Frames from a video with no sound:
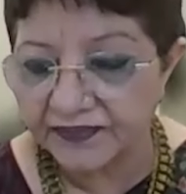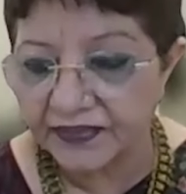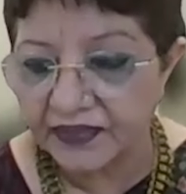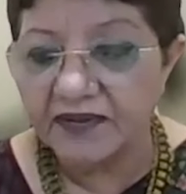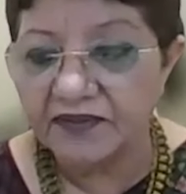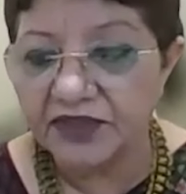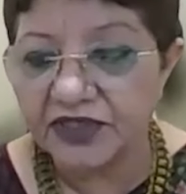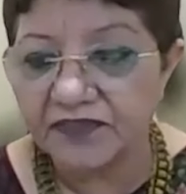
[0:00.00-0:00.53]
it
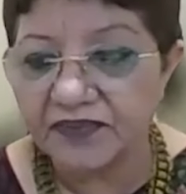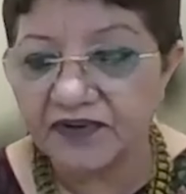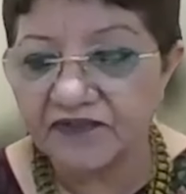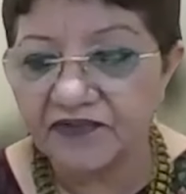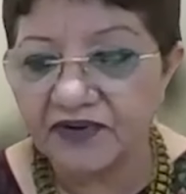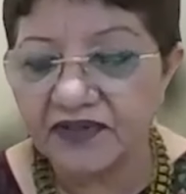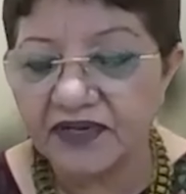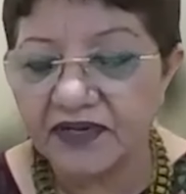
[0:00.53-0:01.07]
became
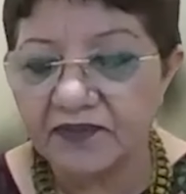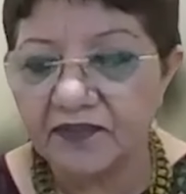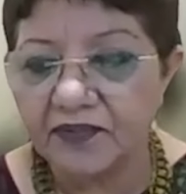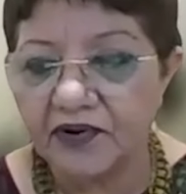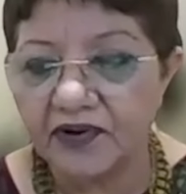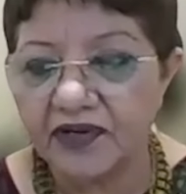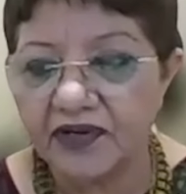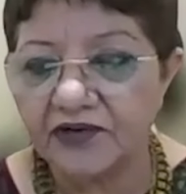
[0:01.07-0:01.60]
cheaper for the
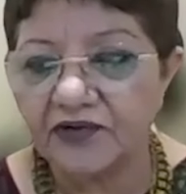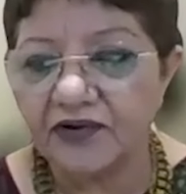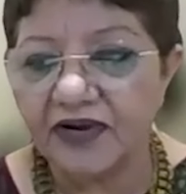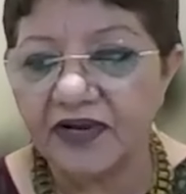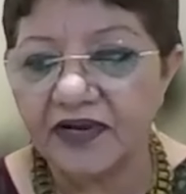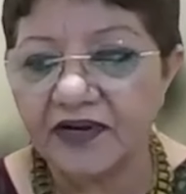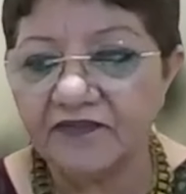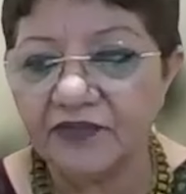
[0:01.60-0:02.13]
employer
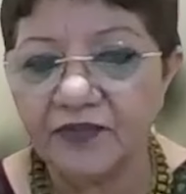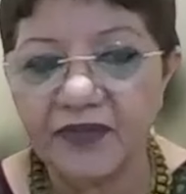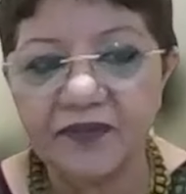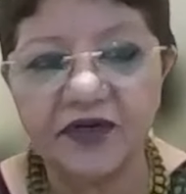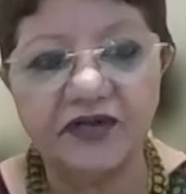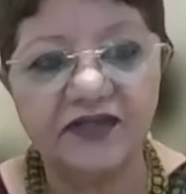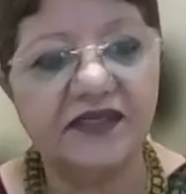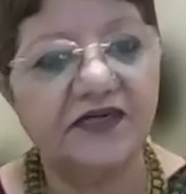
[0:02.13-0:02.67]
to hire a
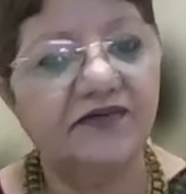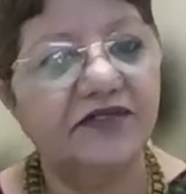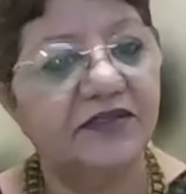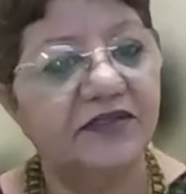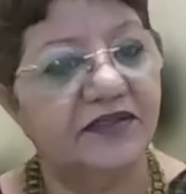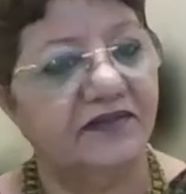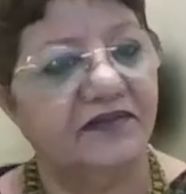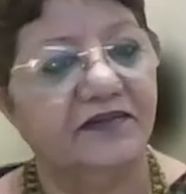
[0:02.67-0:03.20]
woman because it
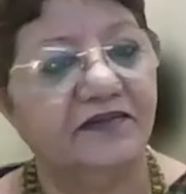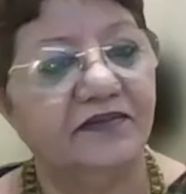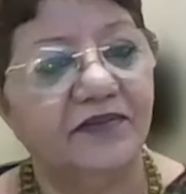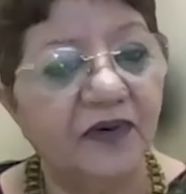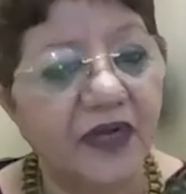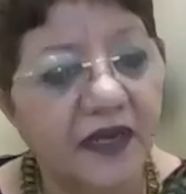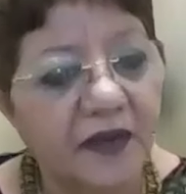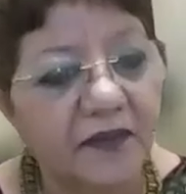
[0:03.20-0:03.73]
was
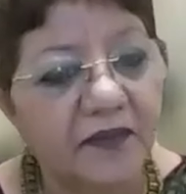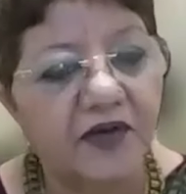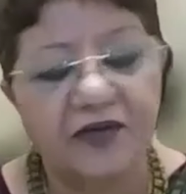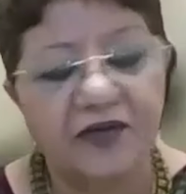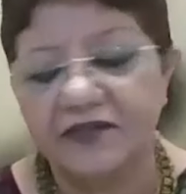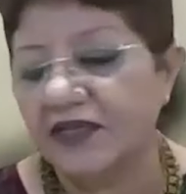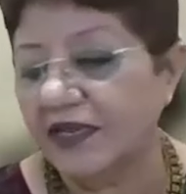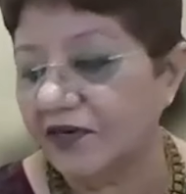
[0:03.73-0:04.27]
cheaper for him
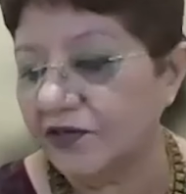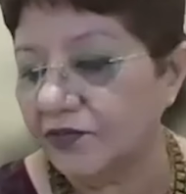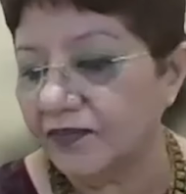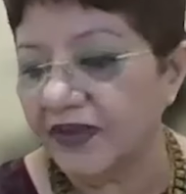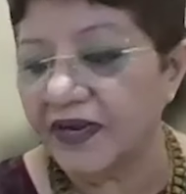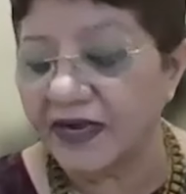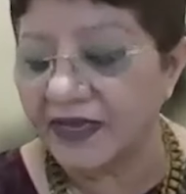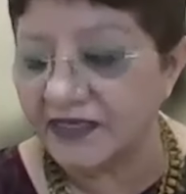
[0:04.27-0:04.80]
because he had
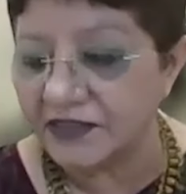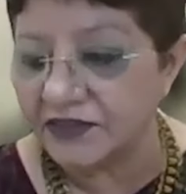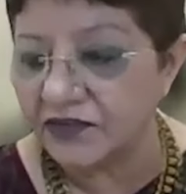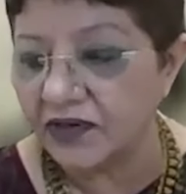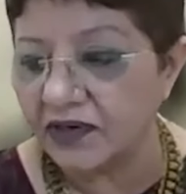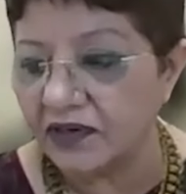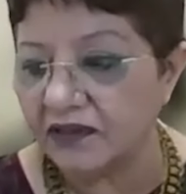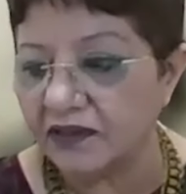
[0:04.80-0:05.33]
to pay
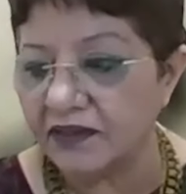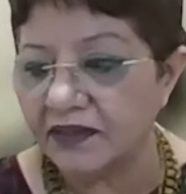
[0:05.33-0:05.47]
less to her.